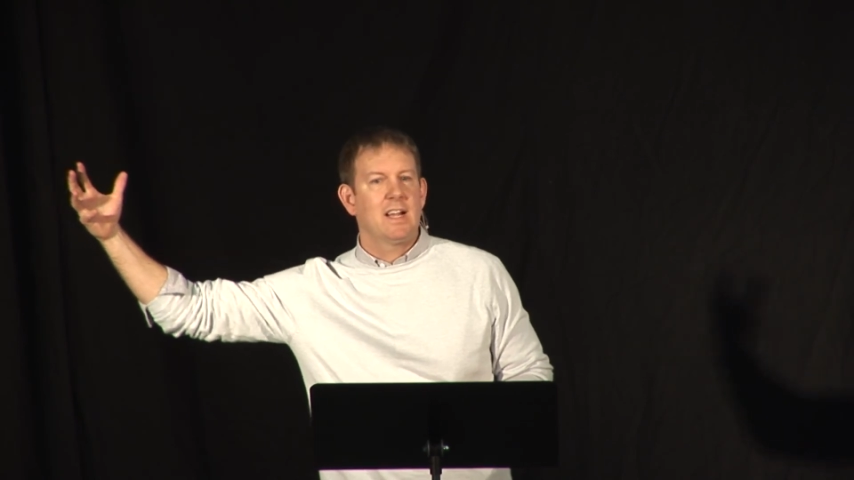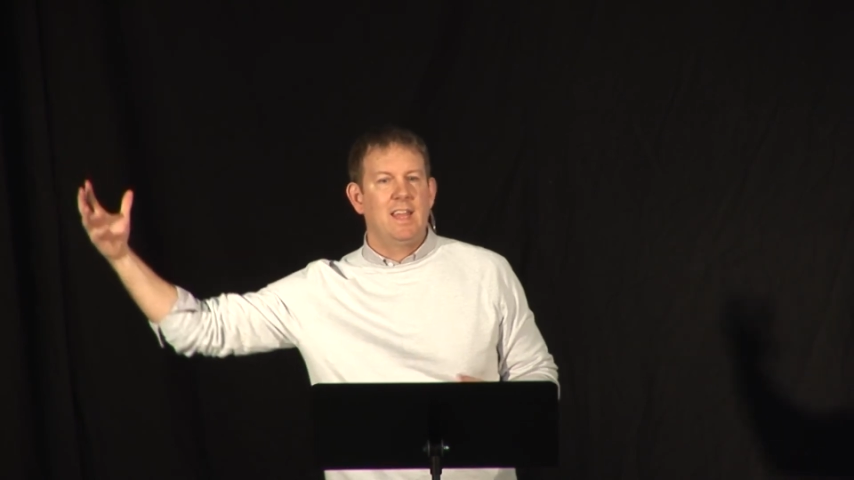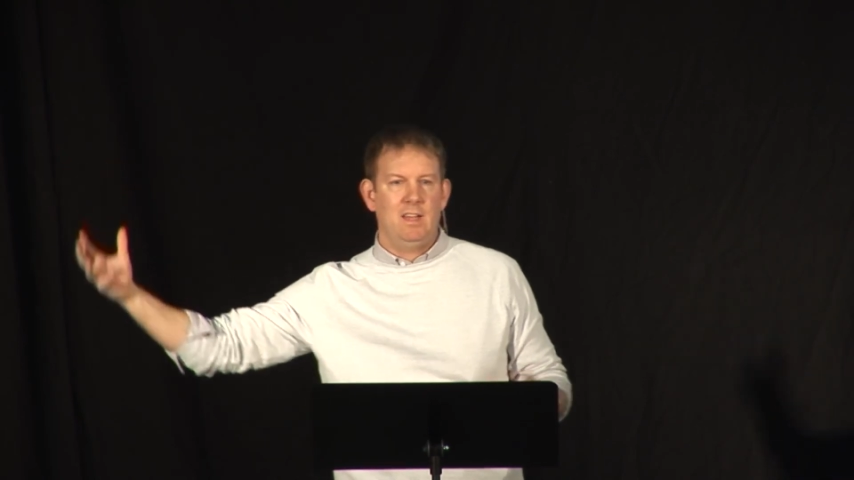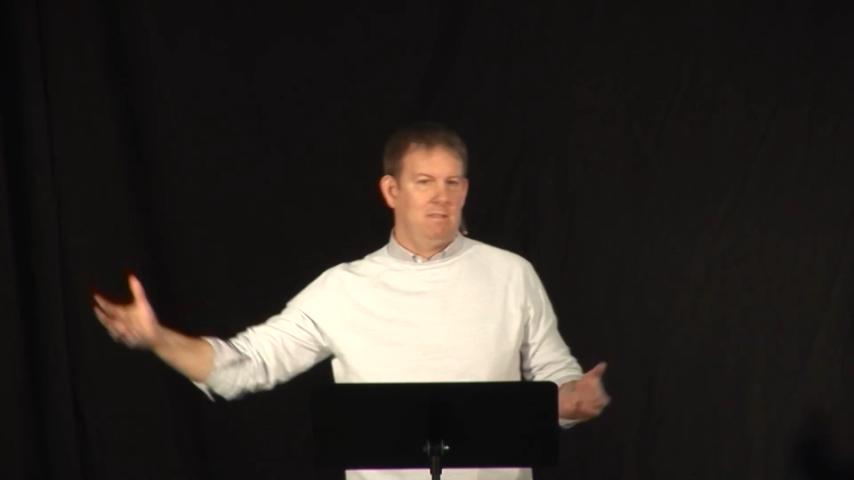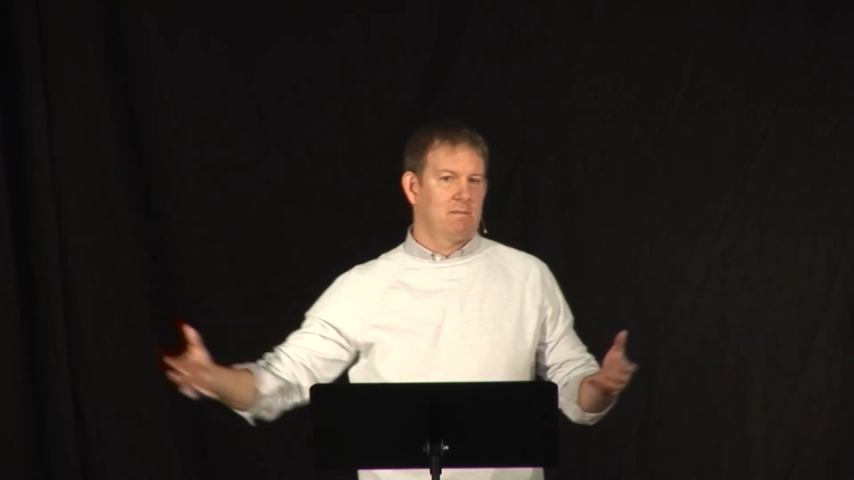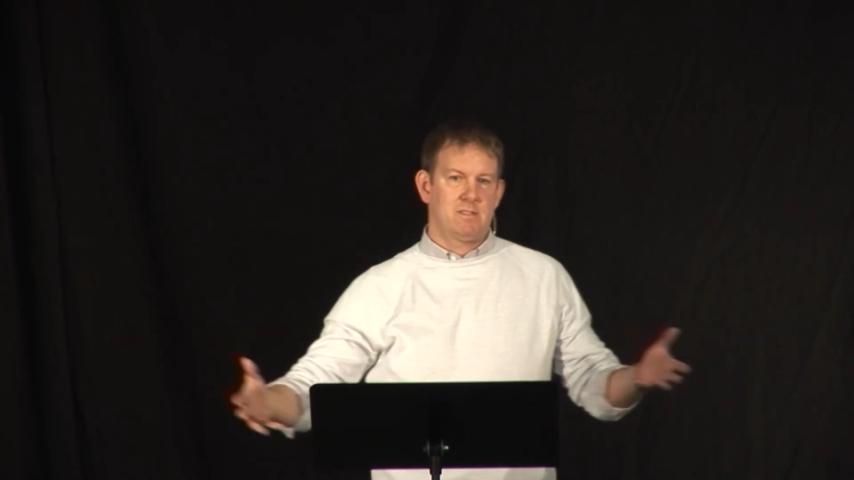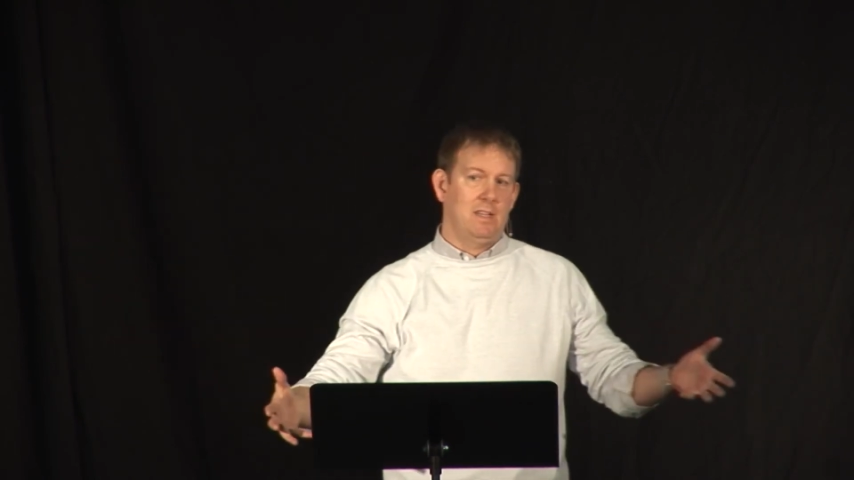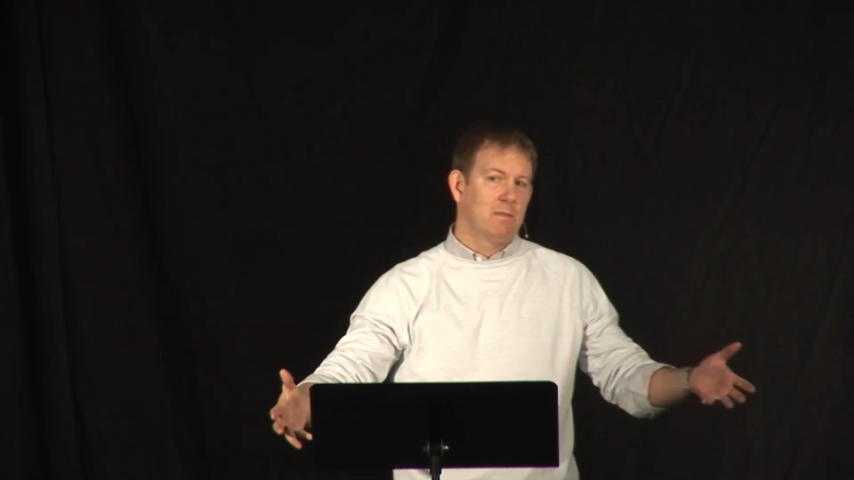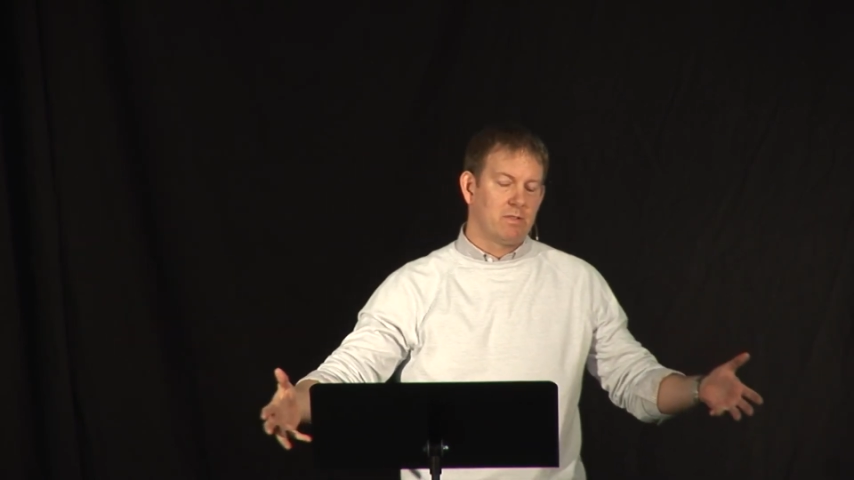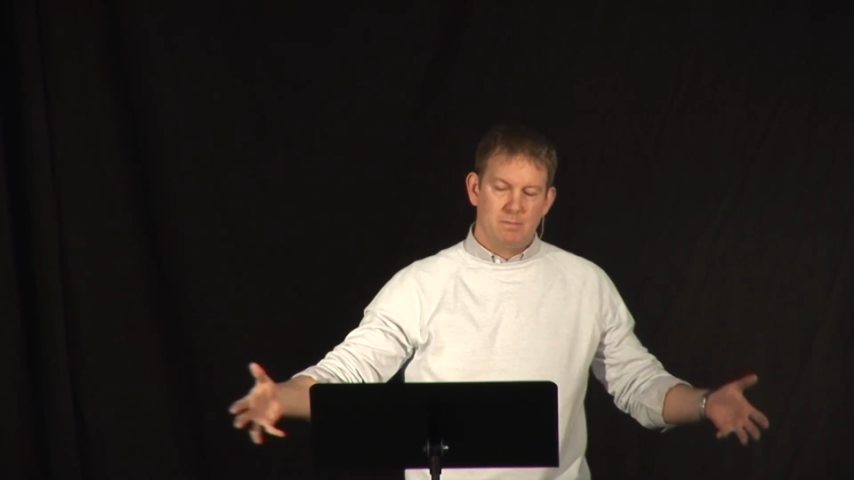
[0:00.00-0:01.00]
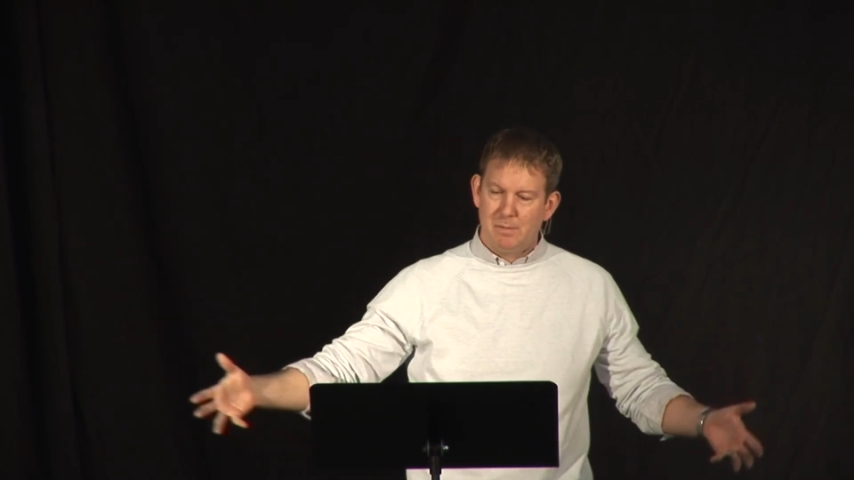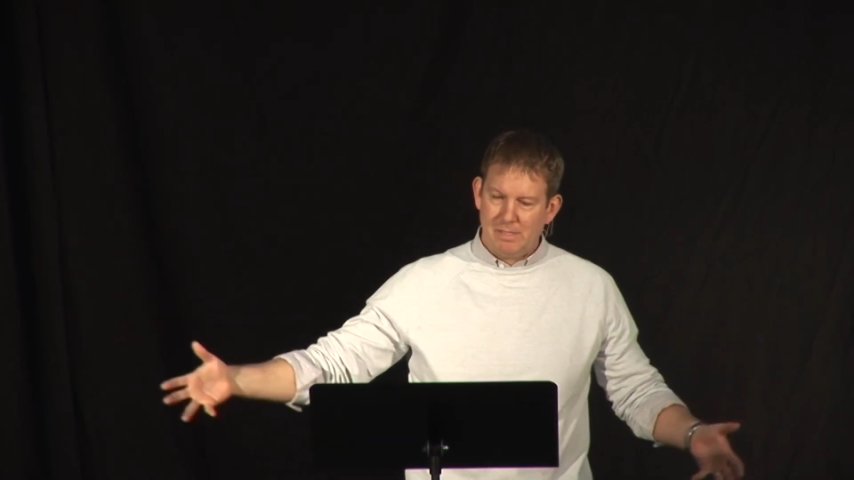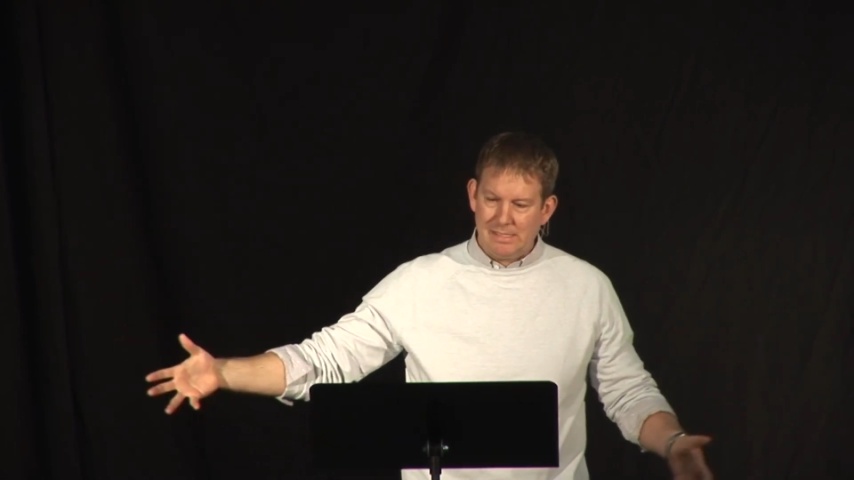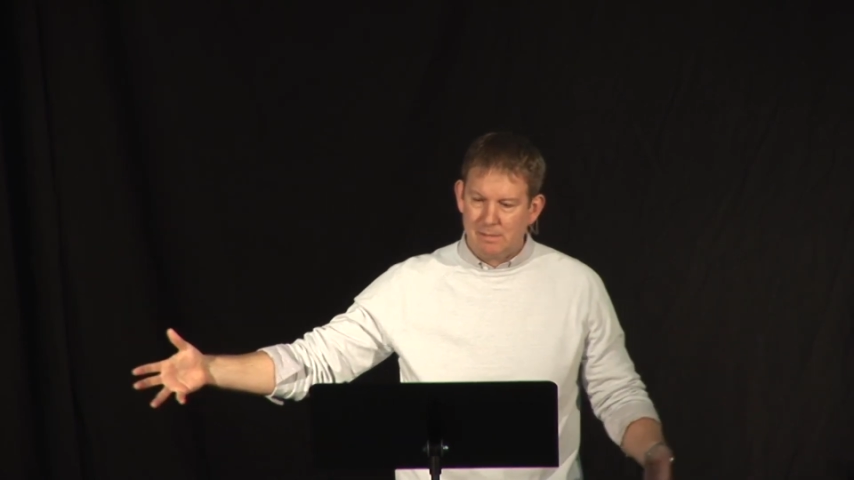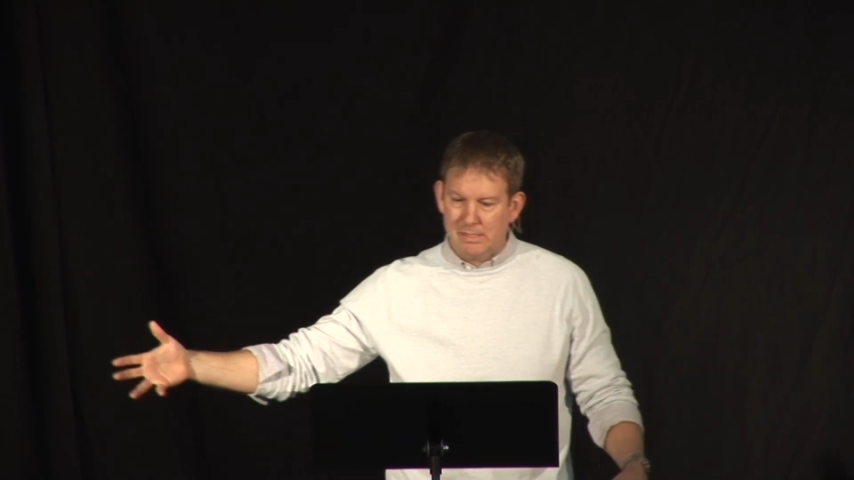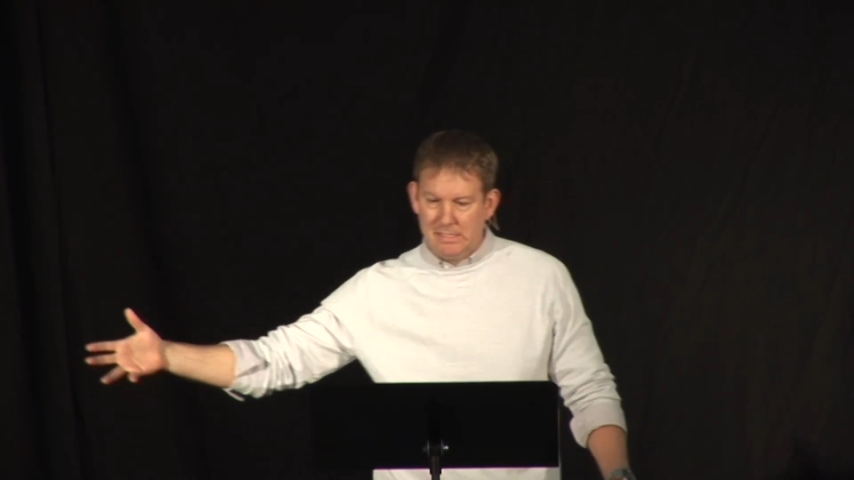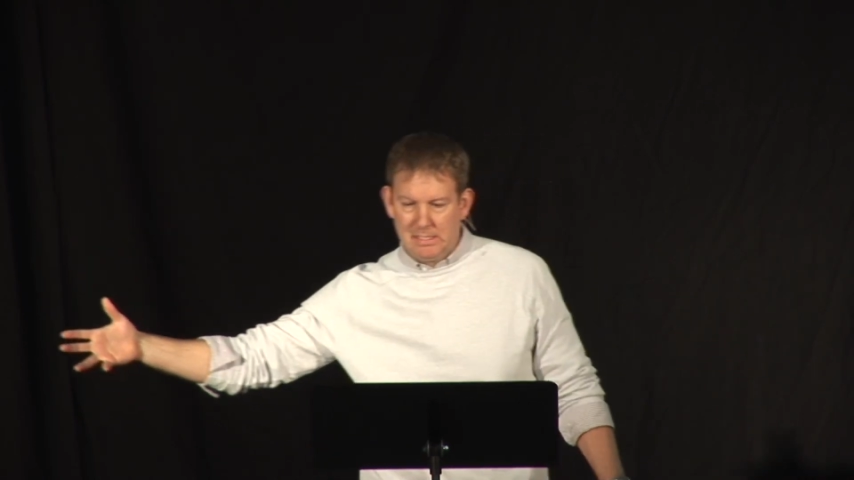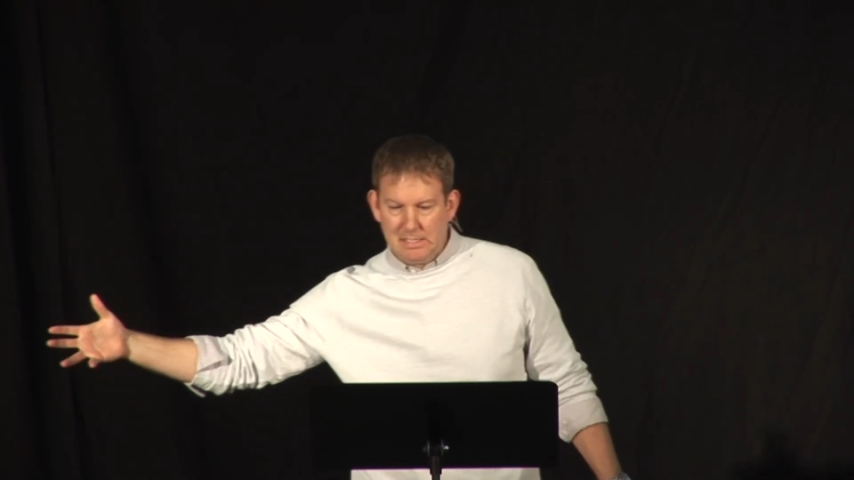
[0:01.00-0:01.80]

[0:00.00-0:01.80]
I can't say them from up here, but